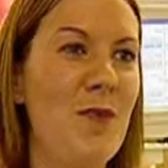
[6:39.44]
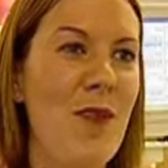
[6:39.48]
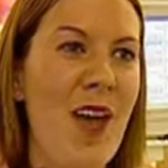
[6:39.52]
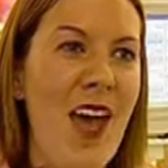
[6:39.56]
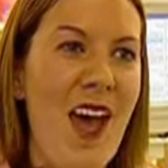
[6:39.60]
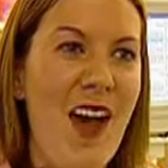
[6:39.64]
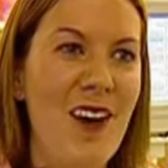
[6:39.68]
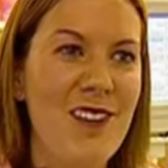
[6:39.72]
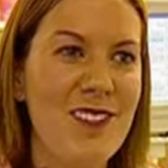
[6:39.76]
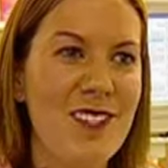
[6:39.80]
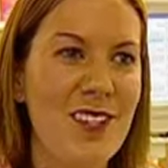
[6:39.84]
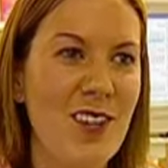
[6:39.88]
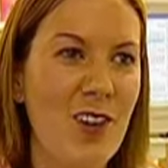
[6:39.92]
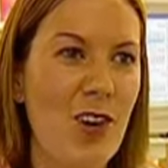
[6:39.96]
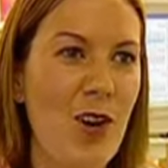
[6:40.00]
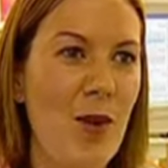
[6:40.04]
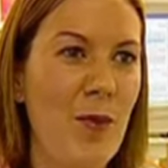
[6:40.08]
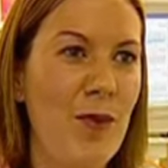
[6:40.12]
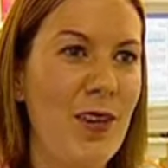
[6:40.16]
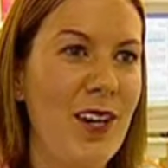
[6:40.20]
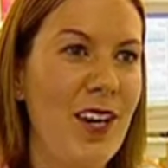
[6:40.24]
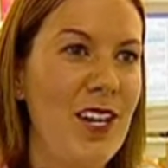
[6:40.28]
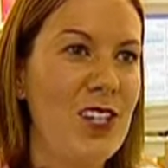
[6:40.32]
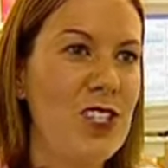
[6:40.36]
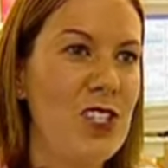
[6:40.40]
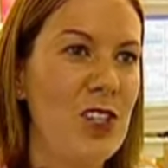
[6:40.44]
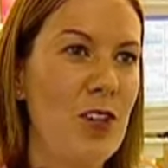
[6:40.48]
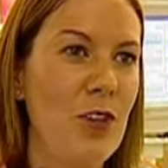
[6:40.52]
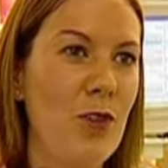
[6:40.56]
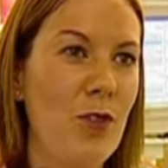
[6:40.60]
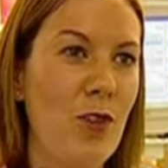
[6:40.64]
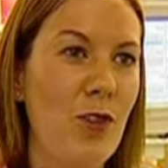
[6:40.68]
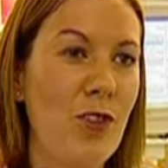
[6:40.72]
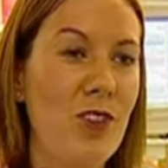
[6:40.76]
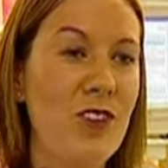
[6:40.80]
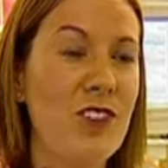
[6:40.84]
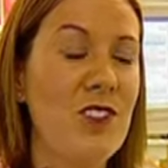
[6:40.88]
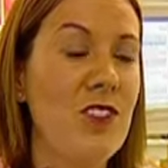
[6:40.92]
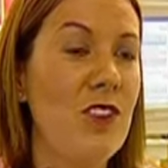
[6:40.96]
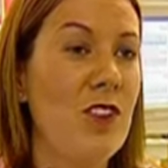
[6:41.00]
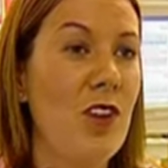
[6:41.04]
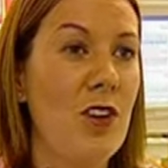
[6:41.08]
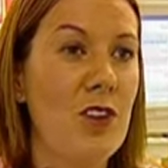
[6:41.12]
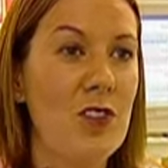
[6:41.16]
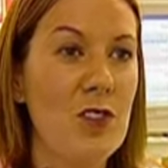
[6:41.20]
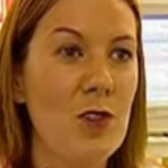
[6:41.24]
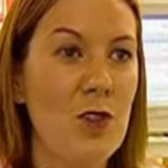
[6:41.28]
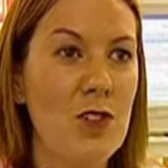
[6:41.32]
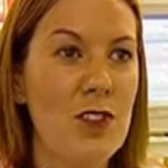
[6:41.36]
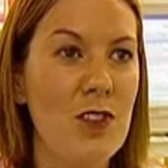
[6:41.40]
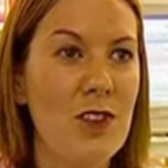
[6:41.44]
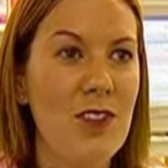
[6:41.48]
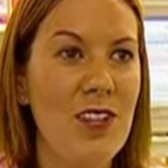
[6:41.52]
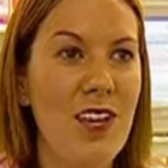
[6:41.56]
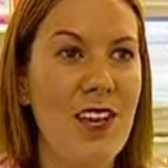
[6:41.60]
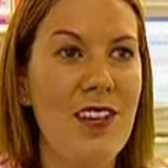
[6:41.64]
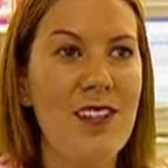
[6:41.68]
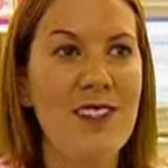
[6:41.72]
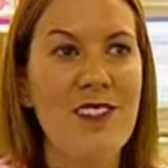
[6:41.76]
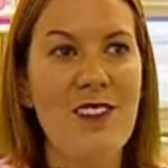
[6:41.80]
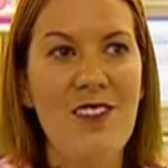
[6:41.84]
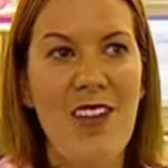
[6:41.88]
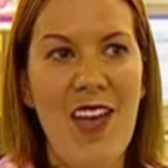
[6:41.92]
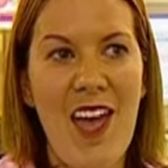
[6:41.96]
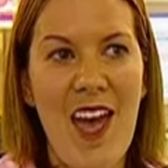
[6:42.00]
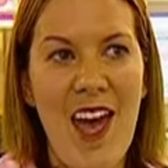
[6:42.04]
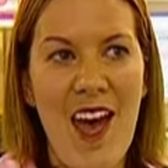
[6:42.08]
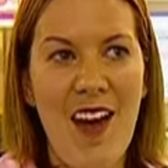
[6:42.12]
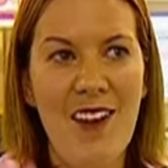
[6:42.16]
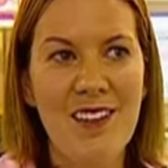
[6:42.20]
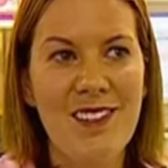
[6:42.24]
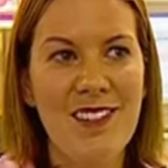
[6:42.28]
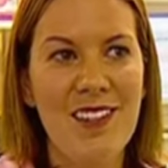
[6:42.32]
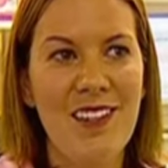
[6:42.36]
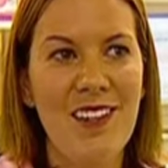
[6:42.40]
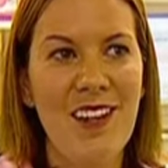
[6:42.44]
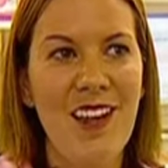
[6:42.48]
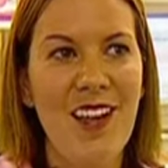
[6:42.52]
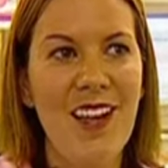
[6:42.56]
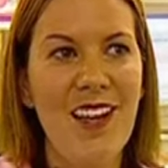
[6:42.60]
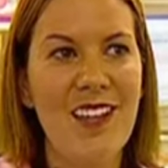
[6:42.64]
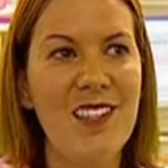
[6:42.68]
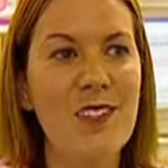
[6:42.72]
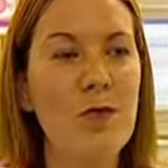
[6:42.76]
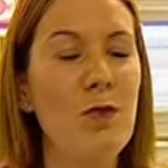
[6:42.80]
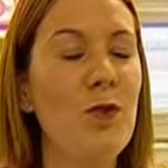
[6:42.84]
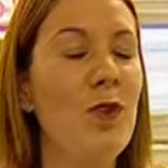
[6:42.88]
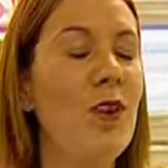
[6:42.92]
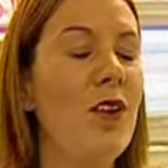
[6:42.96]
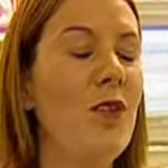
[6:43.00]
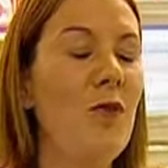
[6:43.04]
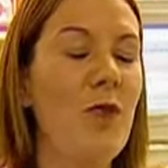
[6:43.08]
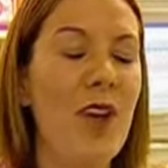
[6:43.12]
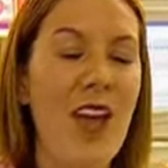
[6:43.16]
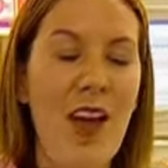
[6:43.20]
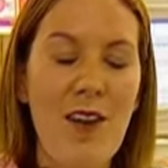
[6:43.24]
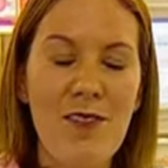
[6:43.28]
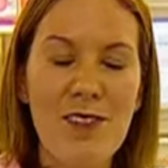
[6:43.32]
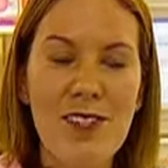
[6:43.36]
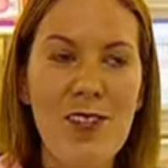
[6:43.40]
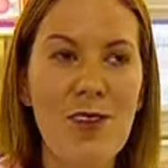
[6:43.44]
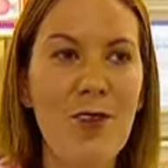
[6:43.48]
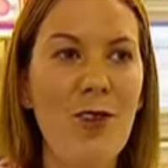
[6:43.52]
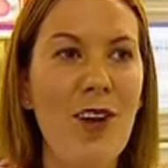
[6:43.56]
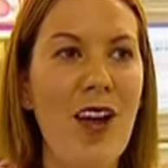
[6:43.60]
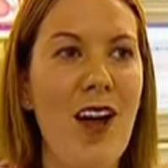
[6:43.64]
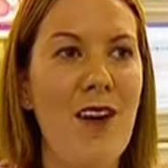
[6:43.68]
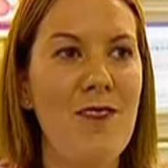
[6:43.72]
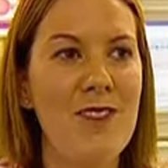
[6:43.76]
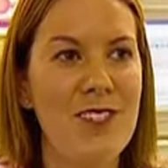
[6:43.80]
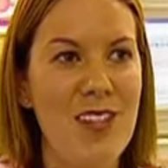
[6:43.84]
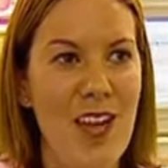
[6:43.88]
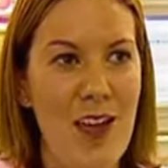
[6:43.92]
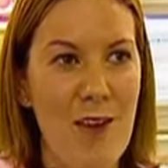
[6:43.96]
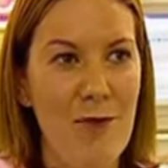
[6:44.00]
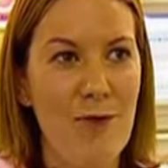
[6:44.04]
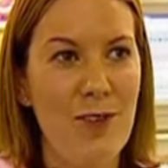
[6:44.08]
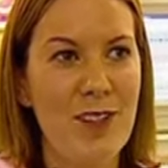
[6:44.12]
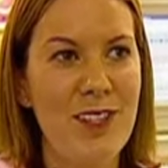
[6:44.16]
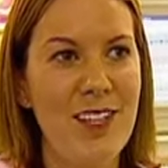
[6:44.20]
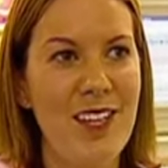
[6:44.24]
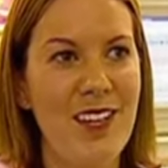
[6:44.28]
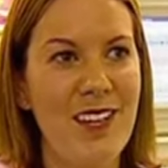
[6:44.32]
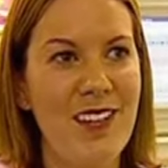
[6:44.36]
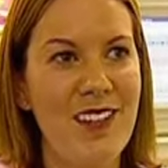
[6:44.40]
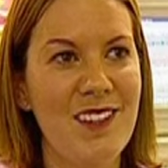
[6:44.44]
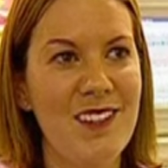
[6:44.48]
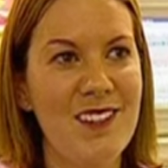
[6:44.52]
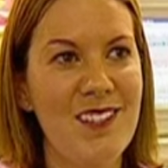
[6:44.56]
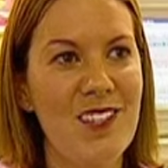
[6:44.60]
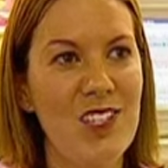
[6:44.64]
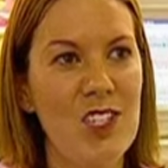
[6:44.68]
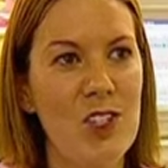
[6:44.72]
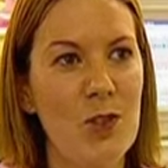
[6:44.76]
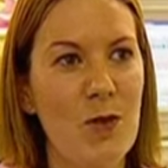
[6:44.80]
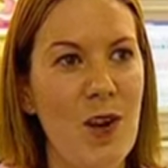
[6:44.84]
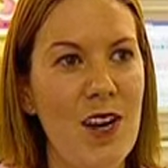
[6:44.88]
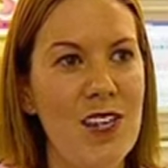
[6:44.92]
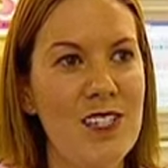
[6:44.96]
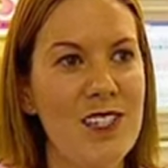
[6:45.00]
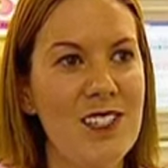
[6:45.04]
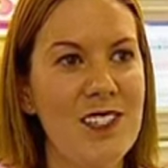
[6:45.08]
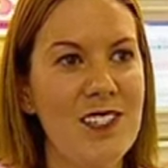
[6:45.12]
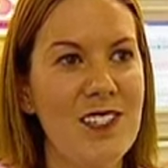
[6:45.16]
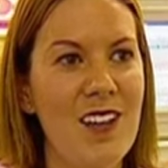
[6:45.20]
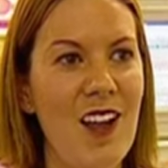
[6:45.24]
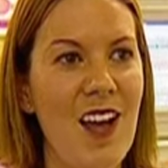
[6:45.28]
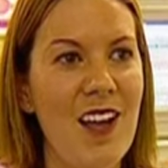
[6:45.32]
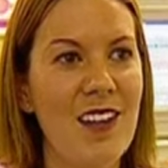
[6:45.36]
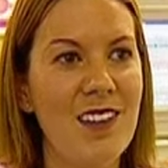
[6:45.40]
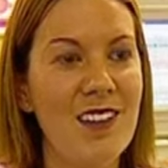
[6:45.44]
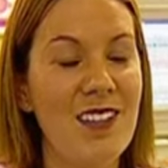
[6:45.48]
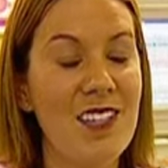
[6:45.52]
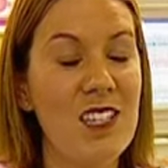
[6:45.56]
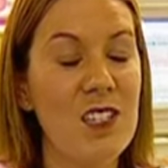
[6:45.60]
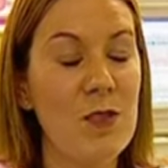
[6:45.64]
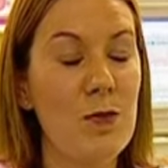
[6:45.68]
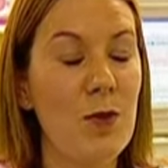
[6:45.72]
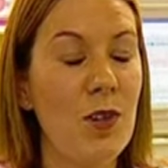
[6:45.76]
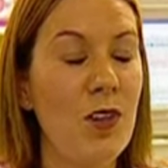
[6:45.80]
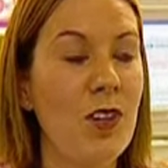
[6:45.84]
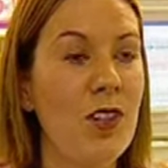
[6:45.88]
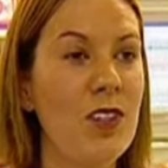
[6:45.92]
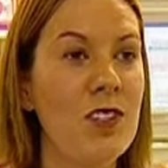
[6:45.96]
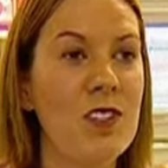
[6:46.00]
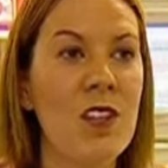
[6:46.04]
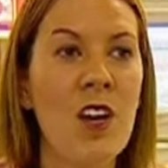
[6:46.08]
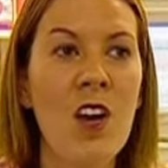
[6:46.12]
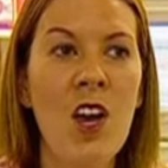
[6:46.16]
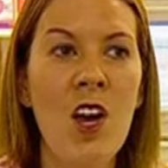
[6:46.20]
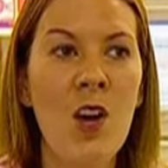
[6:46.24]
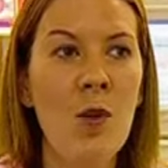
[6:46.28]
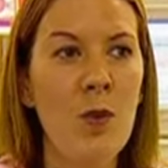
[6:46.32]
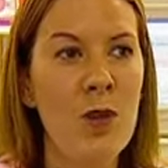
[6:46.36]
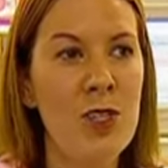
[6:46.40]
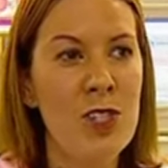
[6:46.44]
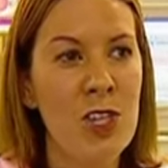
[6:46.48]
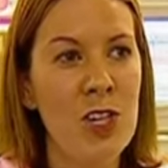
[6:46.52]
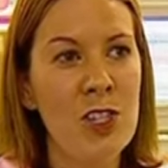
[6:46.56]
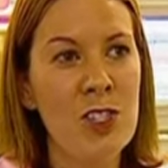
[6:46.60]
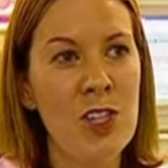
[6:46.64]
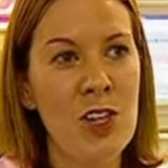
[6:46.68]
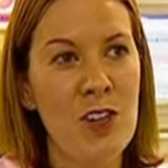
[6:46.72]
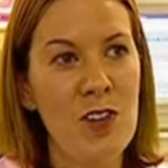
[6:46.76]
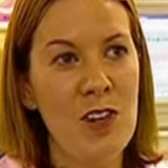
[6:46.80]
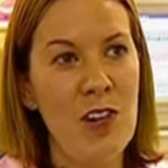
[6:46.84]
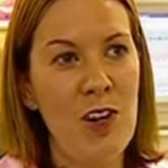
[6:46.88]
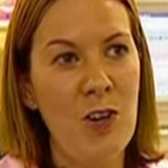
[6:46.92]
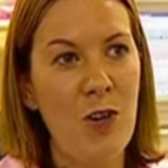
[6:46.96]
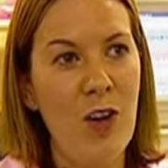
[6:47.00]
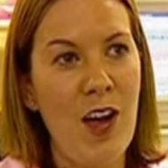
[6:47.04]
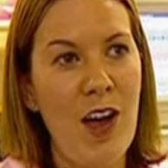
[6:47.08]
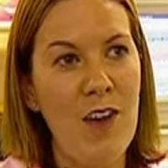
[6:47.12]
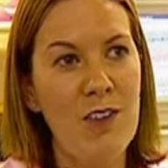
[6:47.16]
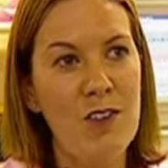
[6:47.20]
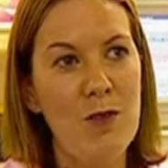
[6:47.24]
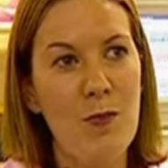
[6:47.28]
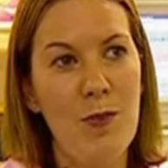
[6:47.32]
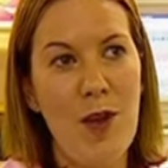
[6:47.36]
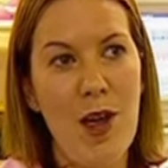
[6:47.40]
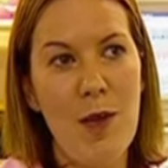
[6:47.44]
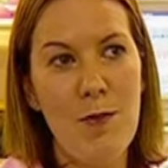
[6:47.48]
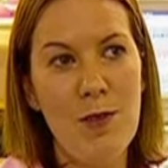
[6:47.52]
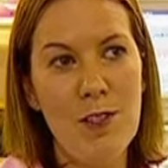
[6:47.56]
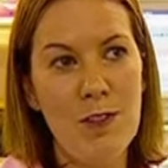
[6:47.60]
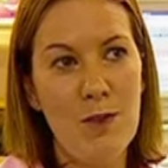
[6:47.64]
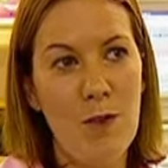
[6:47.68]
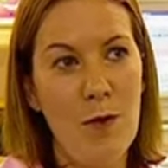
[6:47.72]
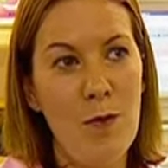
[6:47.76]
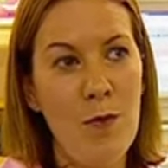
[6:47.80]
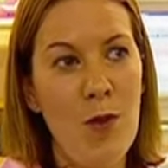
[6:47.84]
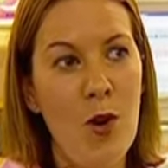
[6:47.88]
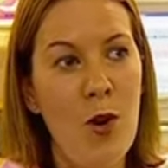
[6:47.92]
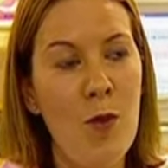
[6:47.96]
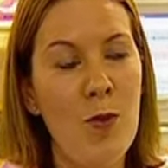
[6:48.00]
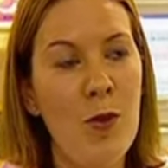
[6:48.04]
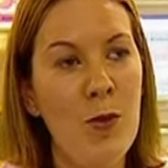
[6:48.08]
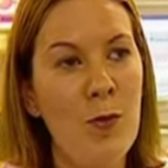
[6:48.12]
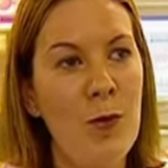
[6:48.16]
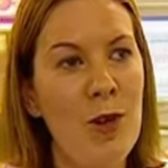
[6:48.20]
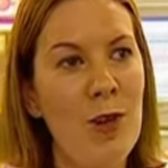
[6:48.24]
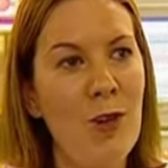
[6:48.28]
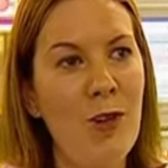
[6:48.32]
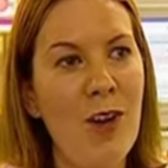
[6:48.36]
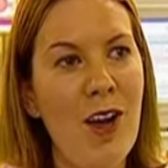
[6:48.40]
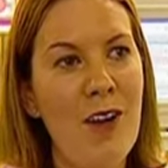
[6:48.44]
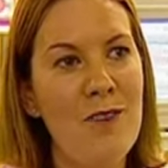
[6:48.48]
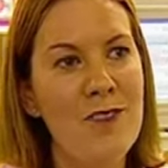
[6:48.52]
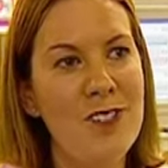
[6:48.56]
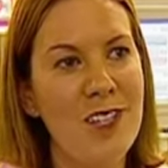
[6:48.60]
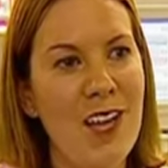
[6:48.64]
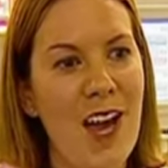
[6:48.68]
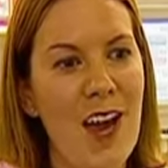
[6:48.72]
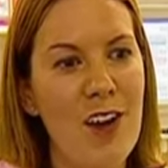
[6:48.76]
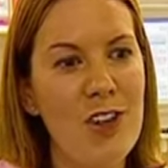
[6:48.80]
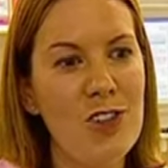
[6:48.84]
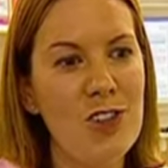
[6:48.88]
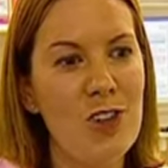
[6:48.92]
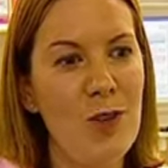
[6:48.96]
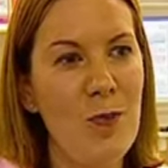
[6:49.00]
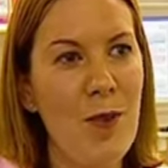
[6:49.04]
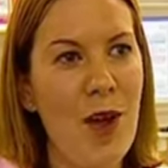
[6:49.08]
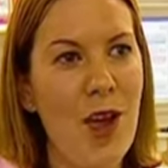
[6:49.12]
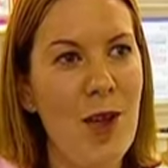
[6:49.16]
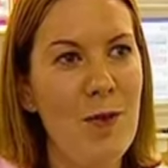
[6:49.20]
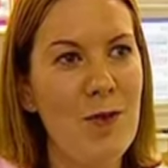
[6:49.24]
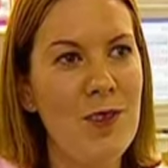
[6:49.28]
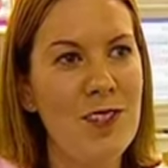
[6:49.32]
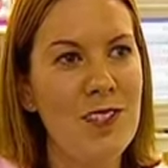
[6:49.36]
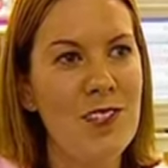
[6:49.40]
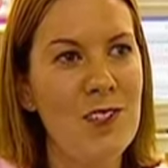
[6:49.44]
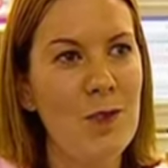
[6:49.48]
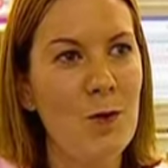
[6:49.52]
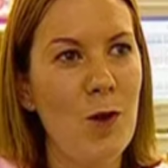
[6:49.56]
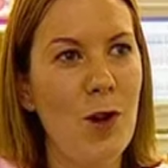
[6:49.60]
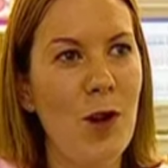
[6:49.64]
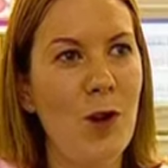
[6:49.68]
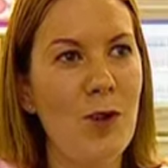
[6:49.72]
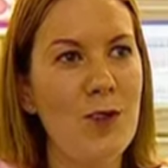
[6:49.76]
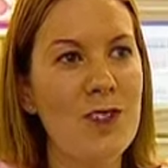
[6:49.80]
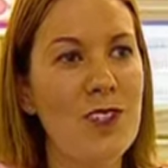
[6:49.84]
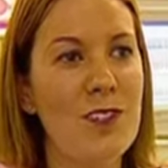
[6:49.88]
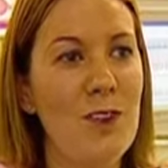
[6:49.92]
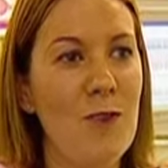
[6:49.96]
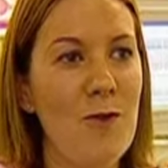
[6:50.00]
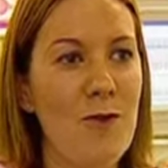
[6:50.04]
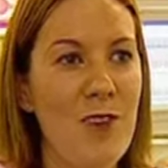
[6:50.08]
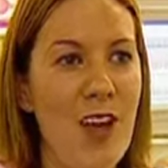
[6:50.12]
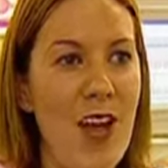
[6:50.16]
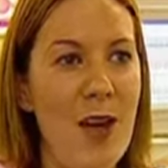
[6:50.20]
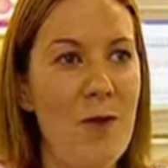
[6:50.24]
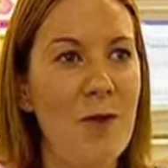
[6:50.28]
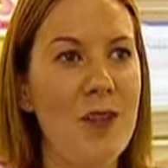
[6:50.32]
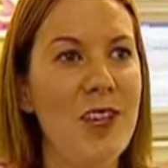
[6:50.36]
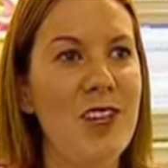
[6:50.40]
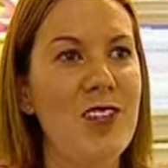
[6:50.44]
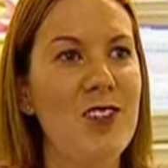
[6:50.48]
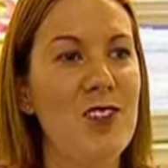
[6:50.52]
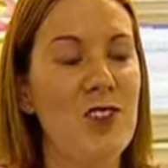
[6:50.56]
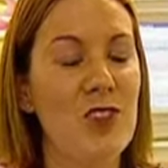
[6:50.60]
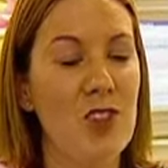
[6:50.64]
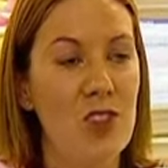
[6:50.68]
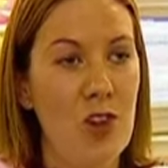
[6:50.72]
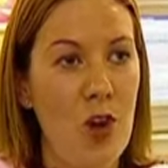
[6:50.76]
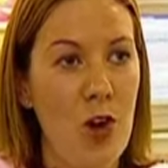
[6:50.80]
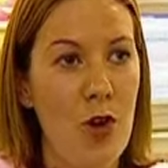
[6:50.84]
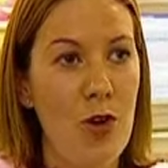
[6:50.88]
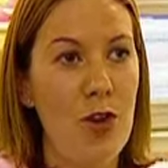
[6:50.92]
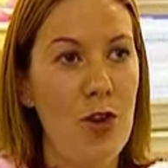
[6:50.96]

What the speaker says: them housing accommodation and all those sorts of things, so their housing needs. We have to look after everything in situations like this, because we don't only look after babies from Melbourne, we look after country babies as well. So the family is so